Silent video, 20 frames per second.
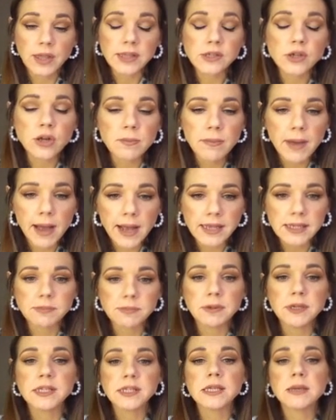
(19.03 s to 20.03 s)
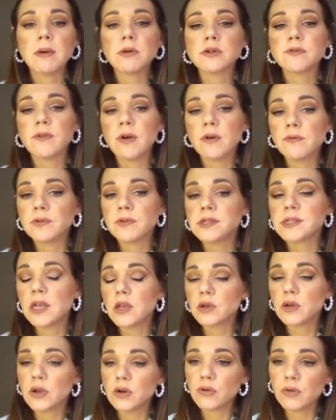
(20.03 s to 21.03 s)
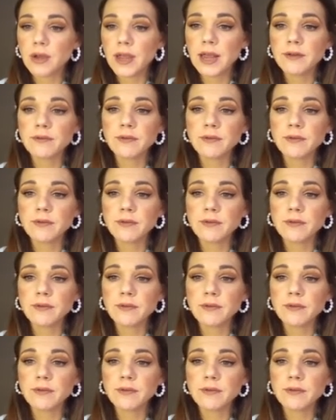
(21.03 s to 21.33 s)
That's going to maximize the amount of outfits that you can